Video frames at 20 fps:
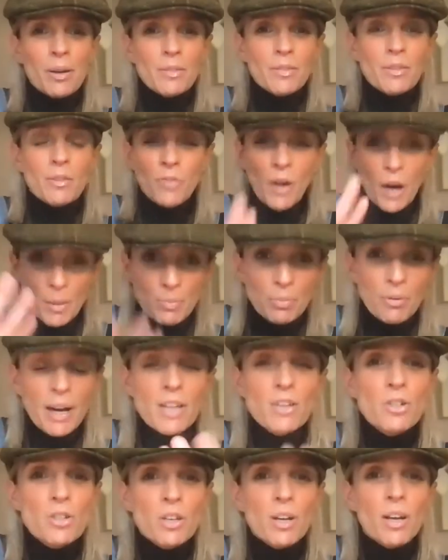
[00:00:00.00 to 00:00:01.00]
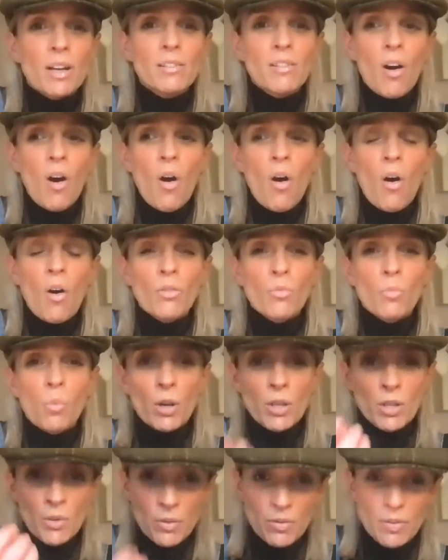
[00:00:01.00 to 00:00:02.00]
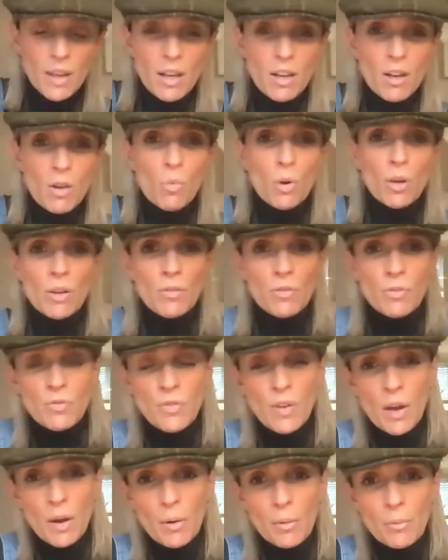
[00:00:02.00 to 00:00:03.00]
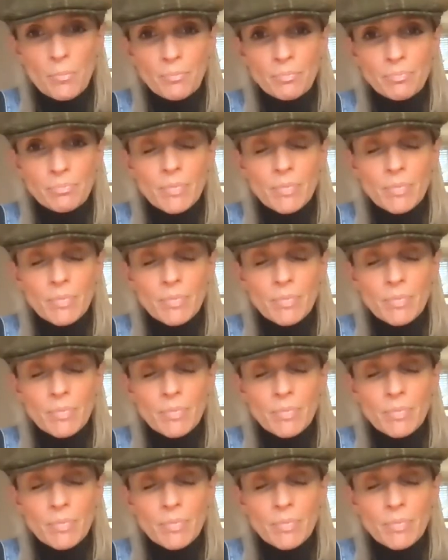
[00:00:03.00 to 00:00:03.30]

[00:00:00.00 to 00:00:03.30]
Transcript: the vibration on what you think and what you feel.